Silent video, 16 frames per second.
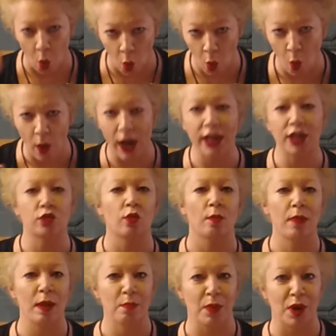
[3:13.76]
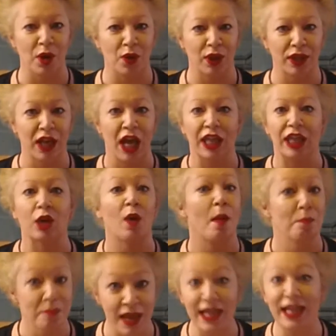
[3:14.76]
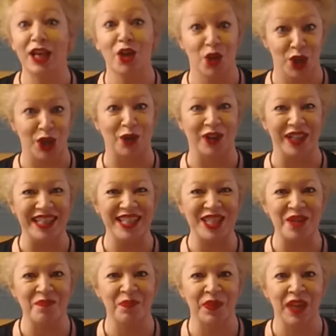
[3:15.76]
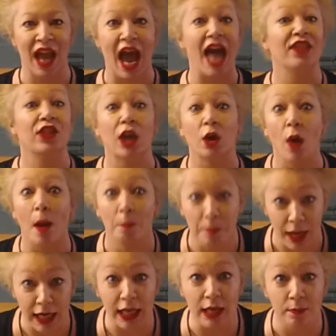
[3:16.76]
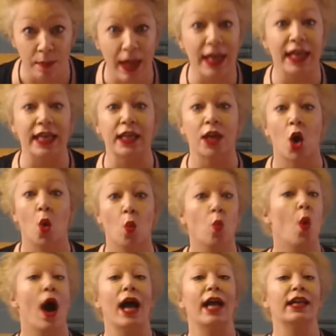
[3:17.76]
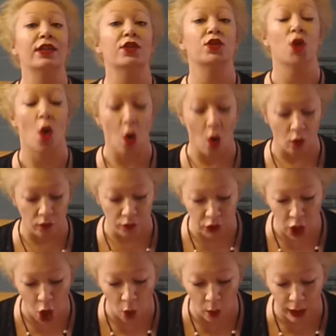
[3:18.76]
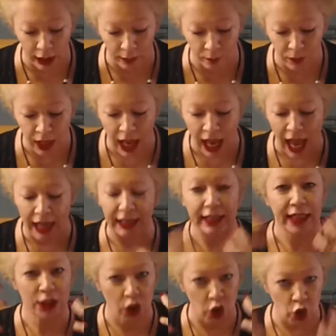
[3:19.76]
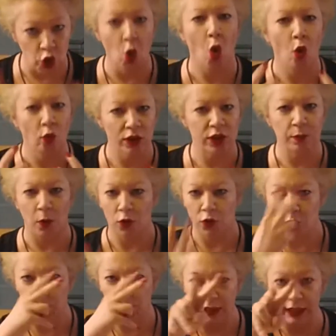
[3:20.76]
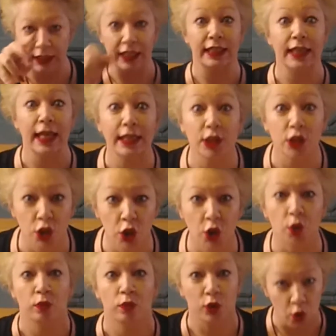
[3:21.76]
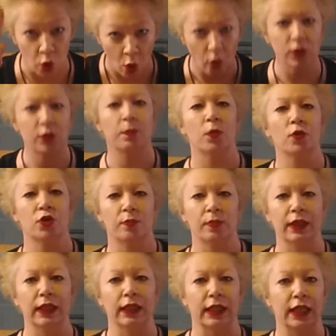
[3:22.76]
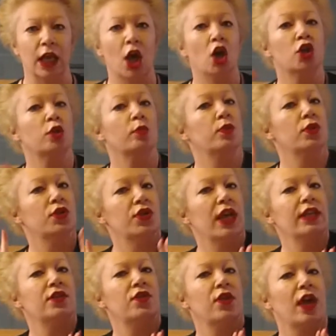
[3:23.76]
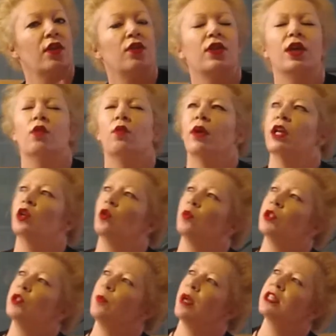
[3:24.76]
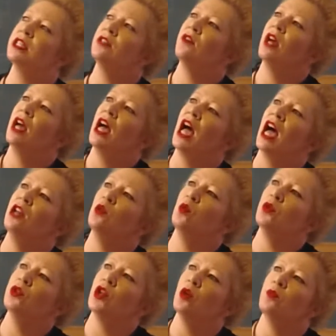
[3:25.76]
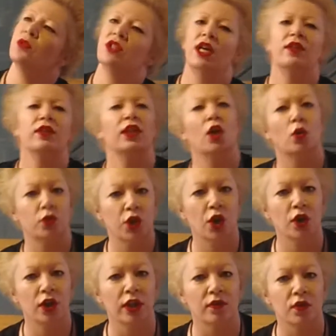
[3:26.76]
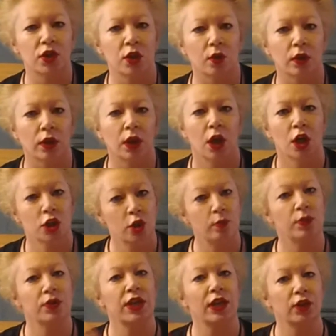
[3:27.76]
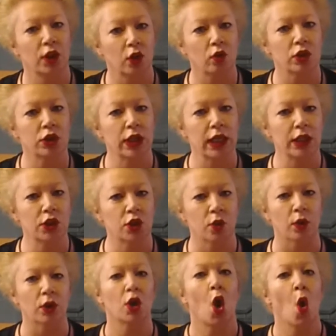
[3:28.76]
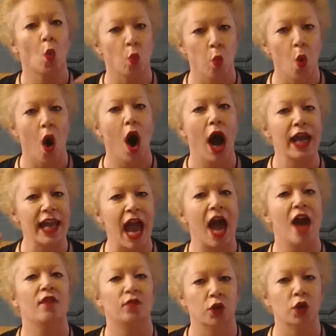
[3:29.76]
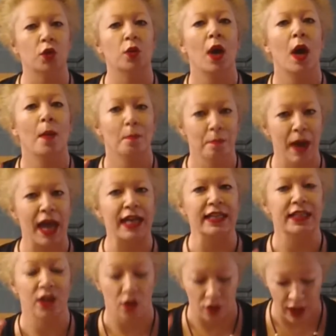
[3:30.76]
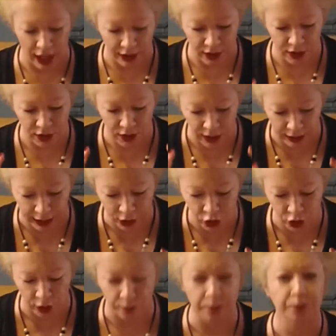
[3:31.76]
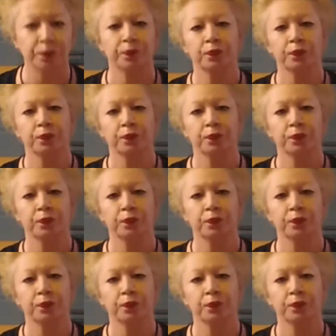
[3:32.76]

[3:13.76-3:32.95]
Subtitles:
always remember that there are many theories and there are many, many ways of knowing. And it is your responsibility, yes your responsibility to present that theoretical perspective and also present the alternatives to it, to present the critiques to it. Why have you made that selection?